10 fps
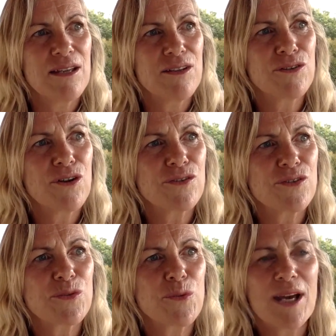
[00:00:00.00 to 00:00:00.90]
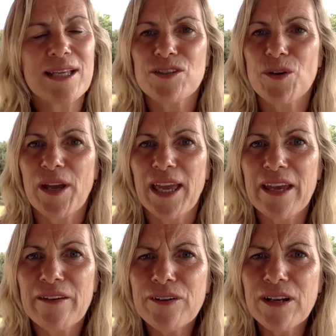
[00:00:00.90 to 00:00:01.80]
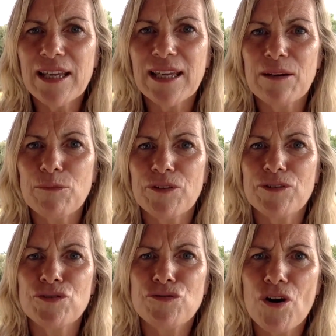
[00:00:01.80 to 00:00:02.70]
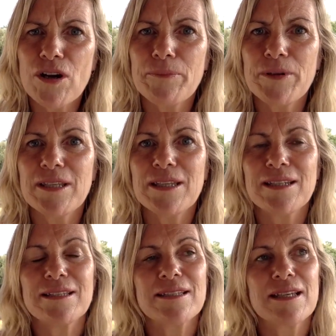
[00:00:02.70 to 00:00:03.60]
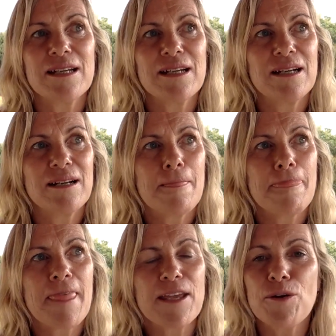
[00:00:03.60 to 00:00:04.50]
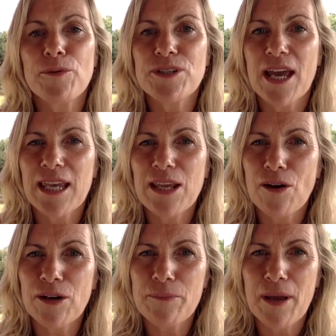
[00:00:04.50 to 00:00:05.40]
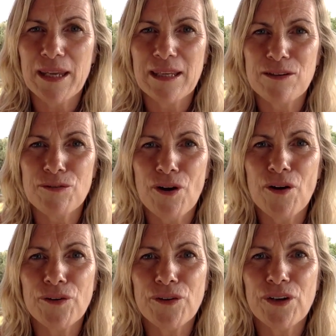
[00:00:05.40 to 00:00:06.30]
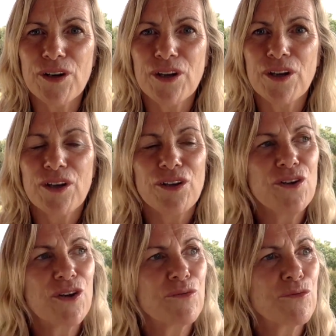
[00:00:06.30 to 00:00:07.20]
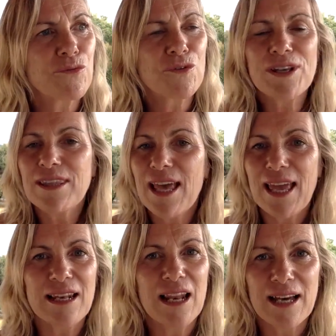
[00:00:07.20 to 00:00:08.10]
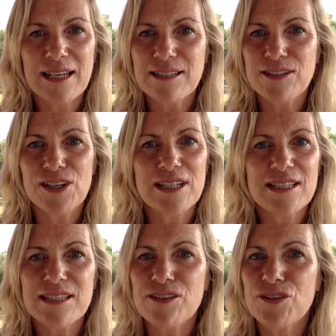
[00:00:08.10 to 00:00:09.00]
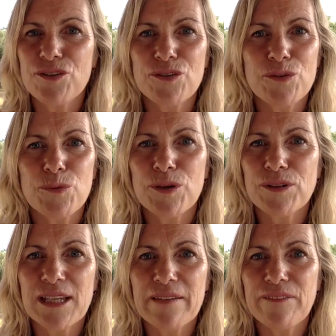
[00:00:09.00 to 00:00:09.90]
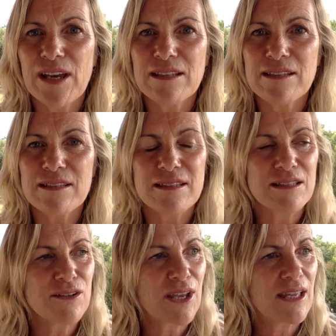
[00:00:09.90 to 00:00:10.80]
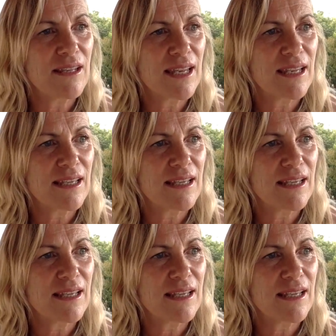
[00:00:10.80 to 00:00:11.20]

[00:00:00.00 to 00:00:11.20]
You're not swayed so heavily with strong opinions that you're taking on and making your own. You can read the headlines, you can listen to the worldly events, you can